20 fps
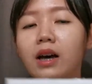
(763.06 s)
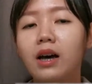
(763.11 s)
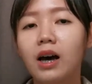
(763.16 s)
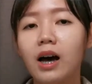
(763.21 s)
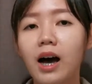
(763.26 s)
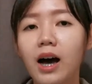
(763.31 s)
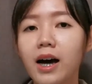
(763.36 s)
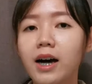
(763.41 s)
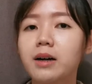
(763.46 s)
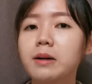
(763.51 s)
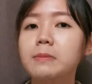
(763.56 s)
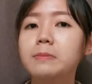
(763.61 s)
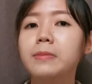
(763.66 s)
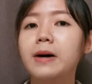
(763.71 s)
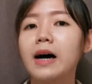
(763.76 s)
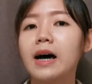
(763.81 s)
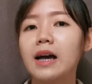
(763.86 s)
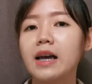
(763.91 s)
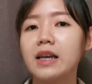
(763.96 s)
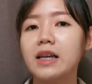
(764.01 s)
hugged
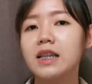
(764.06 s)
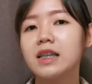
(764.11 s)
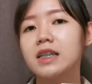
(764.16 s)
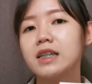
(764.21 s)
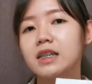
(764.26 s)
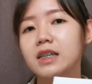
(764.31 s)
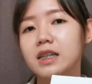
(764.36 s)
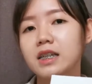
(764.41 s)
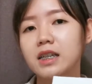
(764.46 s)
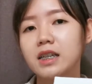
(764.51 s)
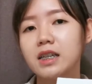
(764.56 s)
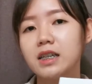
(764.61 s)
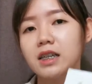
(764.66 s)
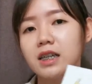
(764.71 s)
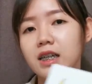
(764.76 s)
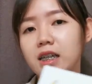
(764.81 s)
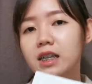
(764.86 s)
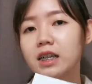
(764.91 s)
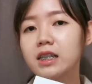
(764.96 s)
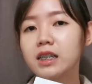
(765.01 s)
by
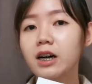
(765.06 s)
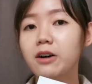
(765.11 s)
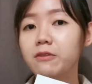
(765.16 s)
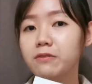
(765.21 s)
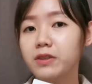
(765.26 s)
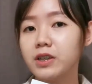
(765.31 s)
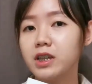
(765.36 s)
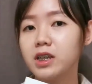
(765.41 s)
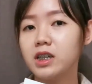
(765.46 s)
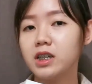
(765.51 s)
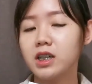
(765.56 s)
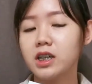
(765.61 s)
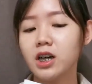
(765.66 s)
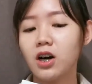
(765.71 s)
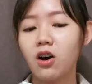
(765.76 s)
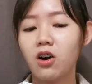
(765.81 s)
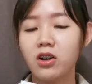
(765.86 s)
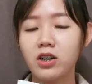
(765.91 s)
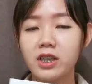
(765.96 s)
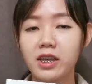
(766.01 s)
the adult figure
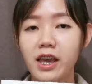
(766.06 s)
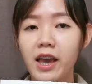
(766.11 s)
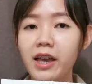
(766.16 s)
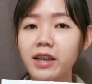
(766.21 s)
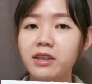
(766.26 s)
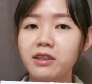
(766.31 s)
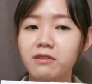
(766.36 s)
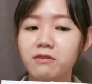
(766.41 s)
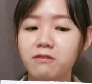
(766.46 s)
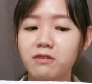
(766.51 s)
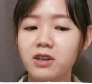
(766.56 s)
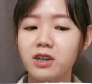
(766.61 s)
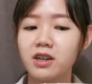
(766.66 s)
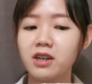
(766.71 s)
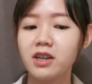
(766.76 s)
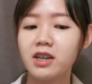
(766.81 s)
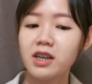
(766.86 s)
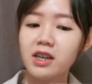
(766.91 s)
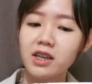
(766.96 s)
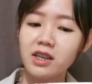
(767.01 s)
or a caregiver,
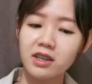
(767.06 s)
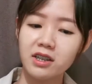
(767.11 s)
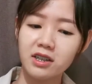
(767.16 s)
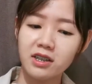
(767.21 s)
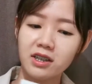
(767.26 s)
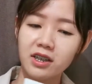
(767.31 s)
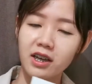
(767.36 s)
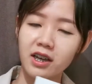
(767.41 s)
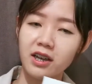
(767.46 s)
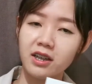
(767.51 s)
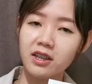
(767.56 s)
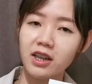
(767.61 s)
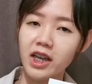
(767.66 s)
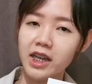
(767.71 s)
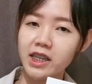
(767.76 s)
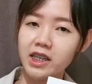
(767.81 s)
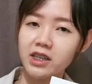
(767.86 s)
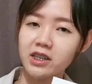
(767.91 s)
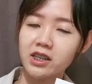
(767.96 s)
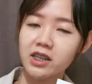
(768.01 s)
he can
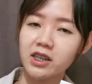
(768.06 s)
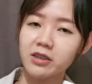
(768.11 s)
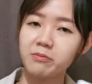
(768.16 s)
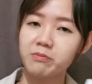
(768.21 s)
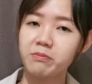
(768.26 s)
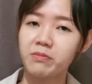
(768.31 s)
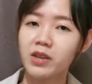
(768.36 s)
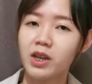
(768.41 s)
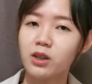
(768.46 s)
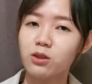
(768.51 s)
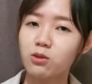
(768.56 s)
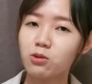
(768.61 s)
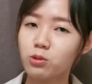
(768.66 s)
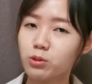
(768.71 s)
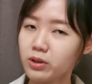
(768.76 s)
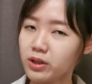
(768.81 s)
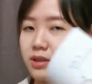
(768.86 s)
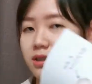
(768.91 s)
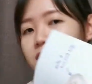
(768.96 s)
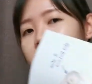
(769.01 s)
actually
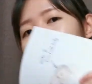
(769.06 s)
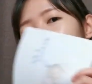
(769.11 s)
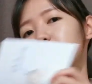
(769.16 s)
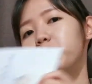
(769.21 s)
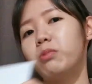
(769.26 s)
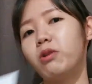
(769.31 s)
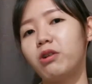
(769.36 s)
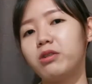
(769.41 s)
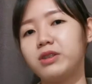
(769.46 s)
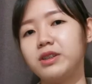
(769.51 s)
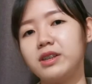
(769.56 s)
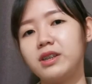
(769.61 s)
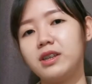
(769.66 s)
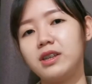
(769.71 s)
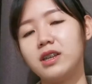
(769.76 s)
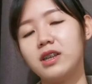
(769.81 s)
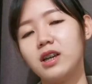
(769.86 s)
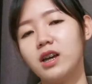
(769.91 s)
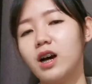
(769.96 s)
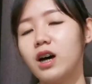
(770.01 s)
twist his body
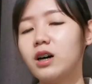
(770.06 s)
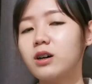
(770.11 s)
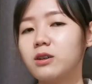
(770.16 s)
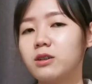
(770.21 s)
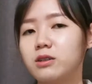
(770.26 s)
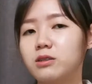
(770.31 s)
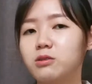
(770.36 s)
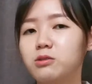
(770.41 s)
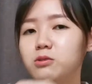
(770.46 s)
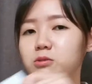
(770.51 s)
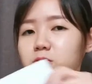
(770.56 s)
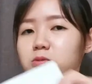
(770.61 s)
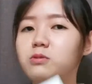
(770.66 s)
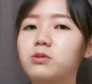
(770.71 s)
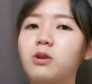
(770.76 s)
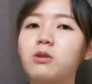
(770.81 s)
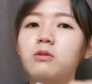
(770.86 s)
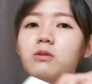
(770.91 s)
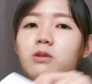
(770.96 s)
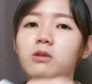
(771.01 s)
to
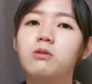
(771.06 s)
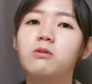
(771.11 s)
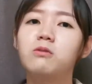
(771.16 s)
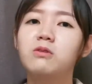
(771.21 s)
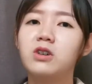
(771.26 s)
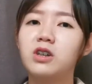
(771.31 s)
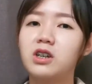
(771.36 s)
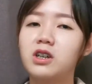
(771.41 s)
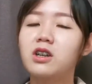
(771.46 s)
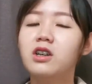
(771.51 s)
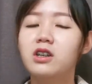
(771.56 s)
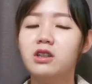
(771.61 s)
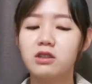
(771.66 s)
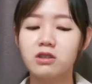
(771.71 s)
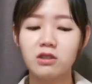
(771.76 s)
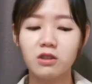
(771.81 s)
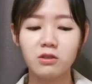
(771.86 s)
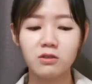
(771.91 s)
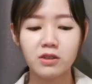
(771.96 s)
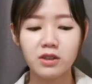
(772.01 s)
roll over.
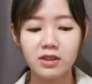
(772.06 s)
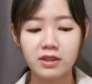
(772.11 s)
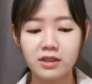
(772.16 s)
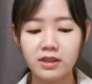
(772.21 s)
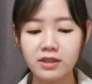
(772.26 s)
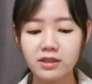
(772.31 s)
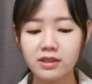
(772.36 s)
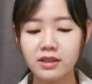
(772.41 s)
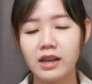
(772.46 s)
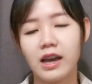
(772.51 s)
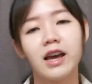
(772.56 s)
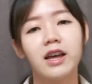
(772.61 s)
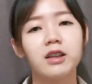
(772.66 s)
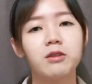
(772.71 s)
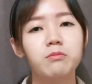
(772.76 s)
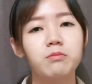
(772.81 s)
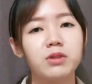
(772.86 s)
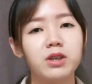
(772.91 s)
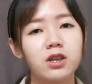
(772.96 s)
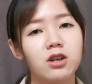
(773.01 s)
So this can
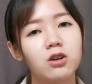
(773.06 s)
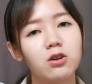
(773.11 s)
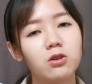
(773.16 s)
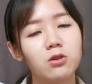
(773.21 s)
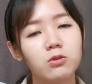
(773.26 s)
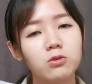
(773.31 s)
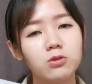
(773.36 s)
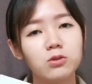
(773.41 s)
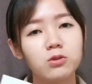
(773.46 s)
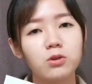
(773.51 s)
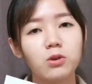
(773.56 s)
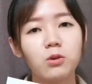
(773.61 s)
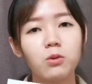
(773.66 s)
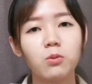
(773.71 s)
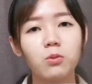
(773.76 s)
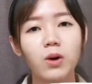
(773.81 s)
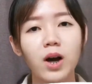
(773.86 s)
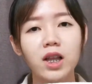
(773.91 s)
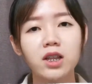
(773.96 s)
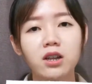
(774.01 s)
be also
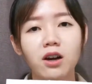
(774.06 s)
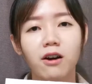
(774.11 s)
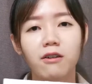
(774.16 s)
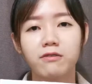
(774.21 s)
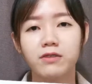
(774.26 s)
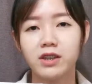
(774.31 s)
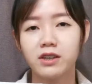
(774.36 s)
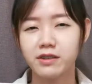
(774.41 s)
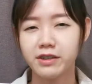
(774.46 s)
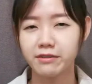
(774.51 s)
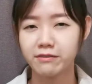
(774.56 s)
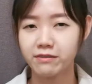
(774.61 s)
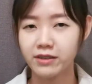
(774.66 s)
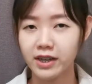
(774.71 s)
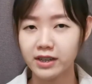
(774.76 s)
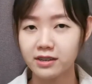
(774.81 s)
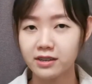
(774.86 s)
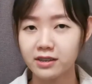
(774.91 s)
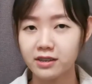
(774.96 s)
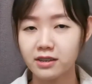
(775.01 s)
one of the
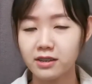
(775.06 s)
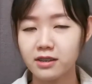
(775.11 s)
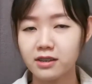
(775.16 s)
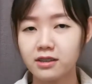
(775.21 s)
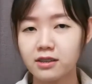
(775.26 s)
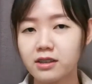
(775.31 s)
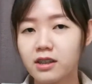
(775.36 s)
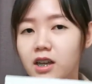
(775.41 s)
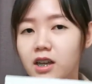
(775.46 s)
reflexes